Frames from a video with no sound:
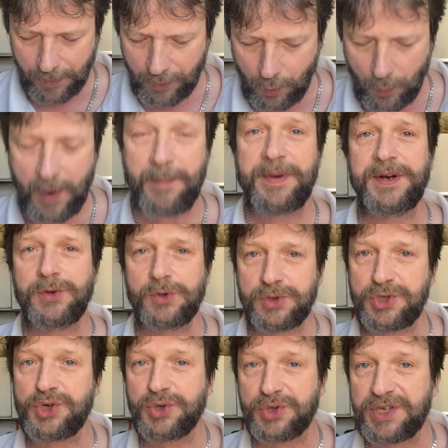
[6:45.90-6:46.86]
the Whitby
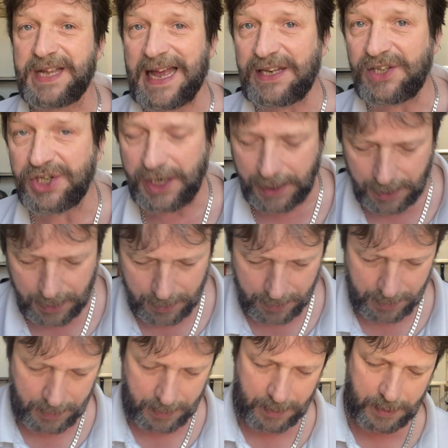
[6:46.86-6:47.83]
does just edge it.
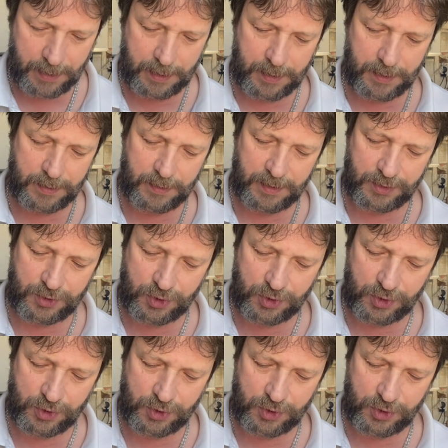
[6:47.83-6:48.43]
So